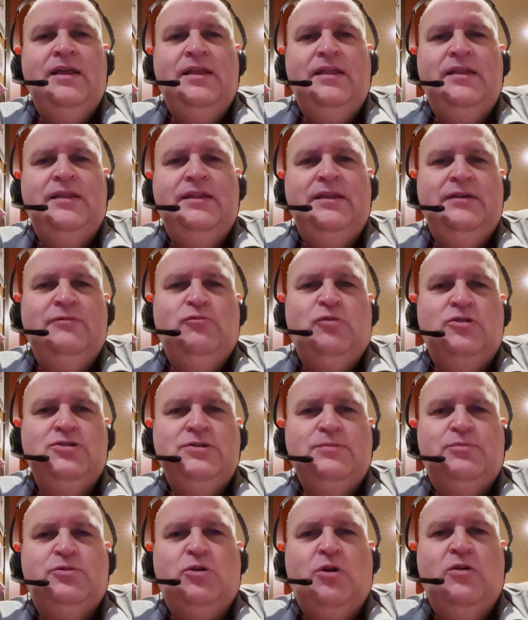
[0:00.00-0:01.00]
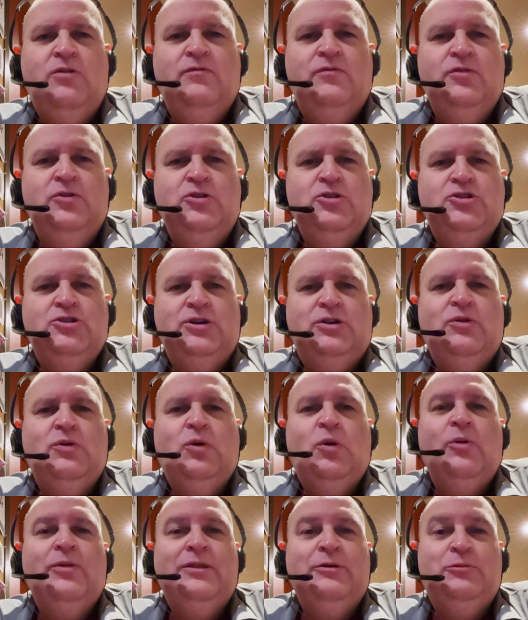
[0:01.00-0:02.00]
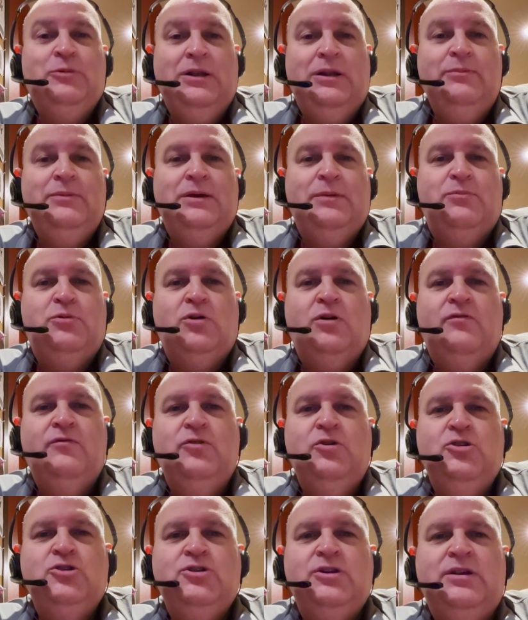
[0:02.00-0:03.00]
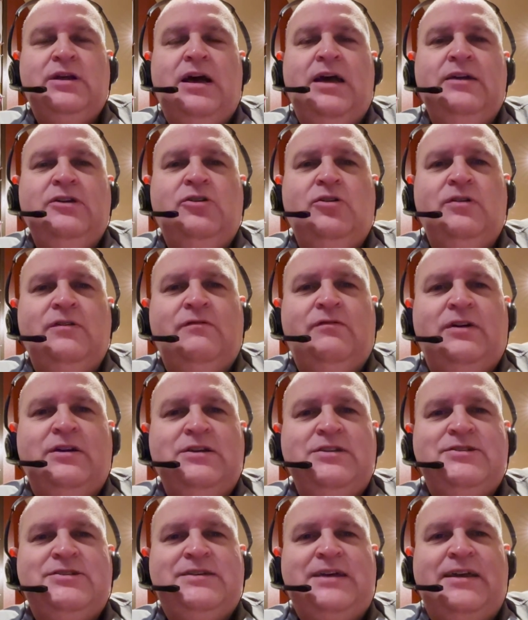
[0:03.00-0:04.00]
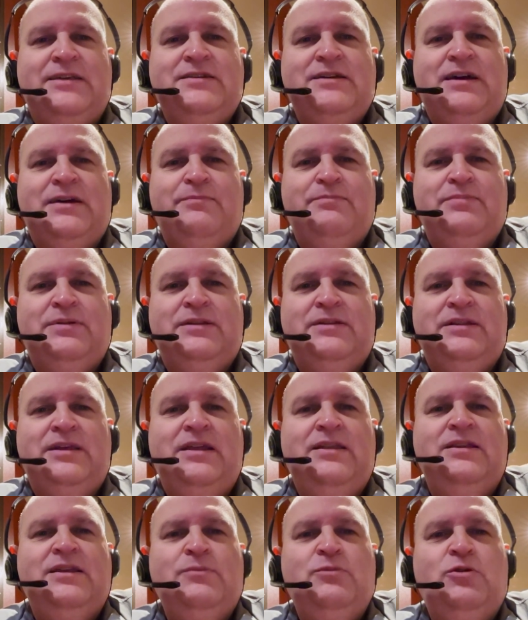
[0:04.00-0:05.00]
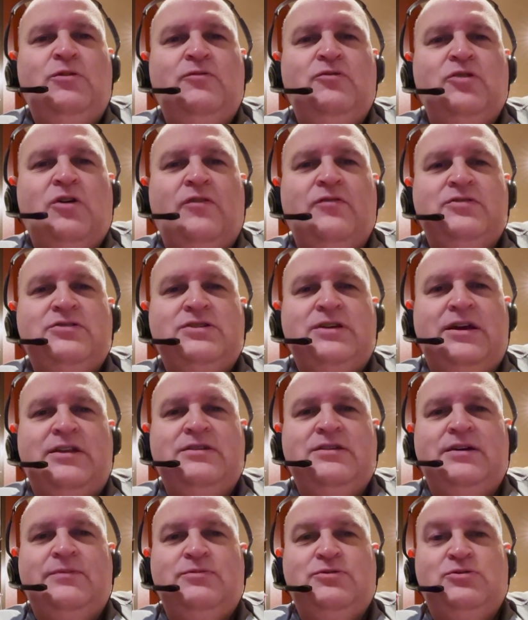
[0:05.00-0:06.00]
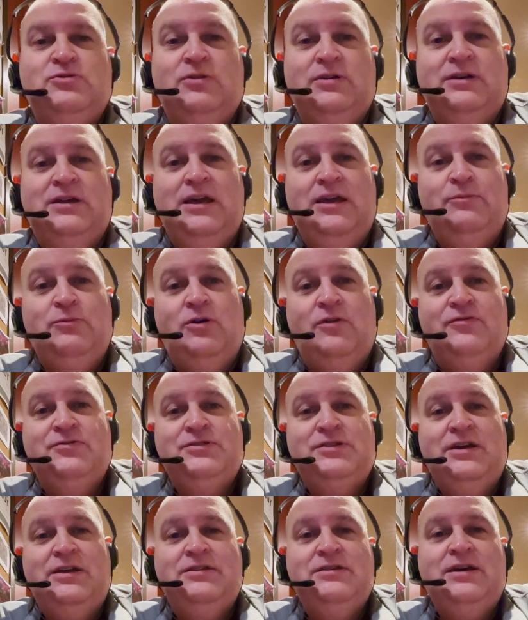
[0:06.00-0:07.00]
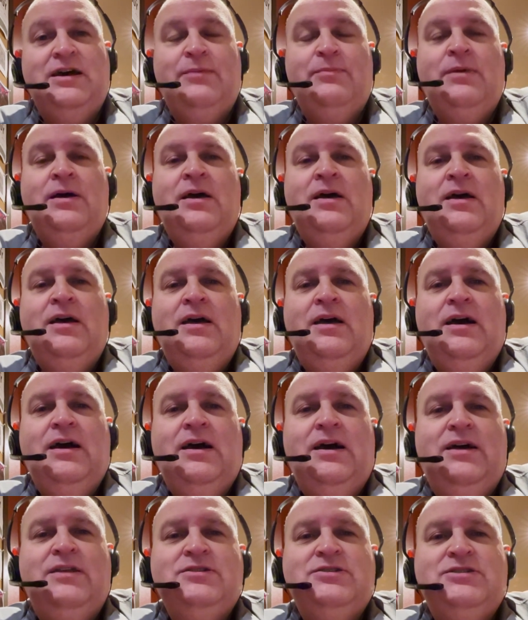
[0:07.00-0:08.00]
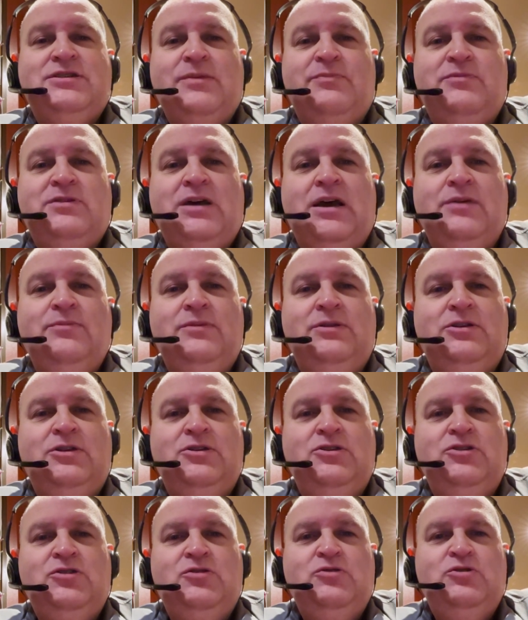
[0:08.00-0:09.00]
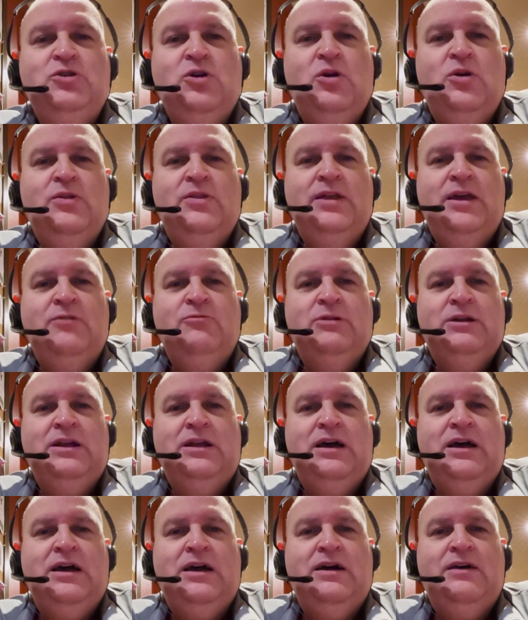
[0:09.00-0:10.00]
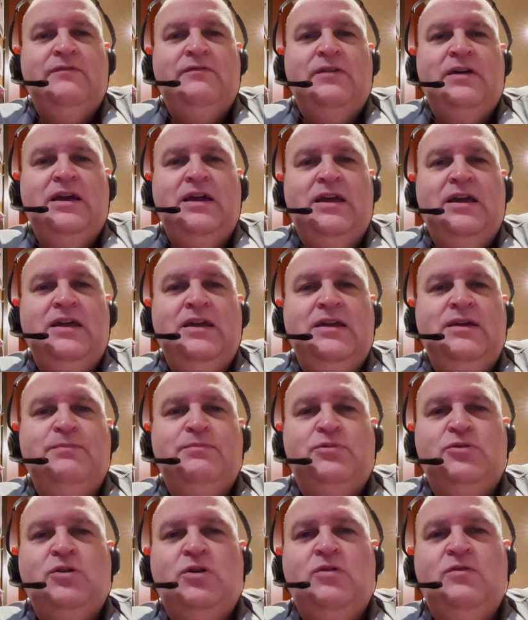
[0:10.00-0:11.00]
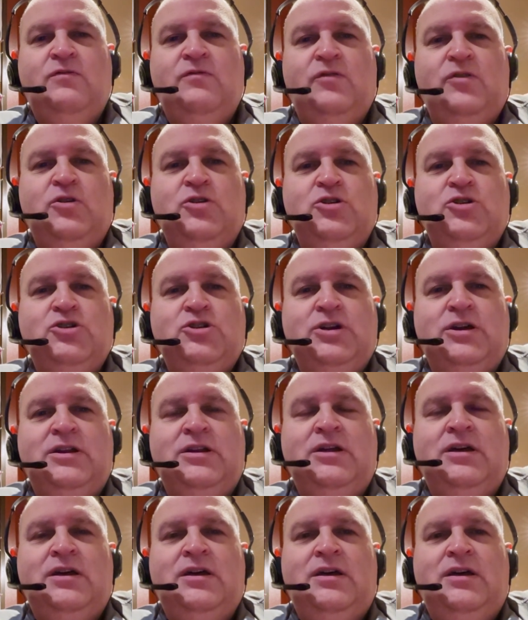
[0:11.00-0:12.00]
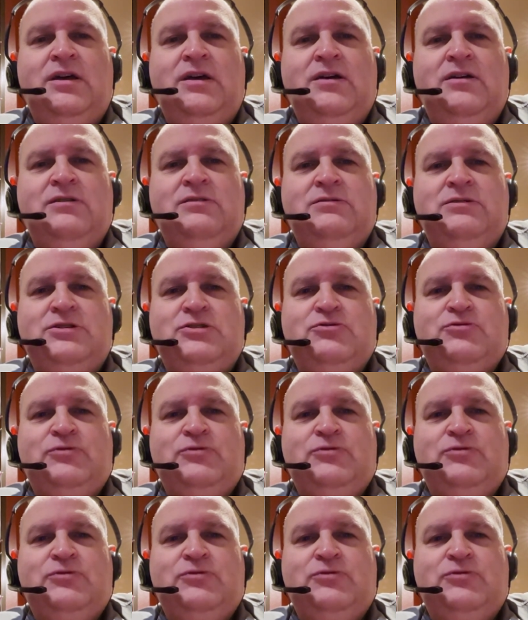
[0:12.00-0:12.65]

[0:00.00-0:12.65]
There was a pro version, or there will be a pro version. I got it via setup, but then they moved off setup, so I came off setup. And sometime in the new year, they will have a pro version which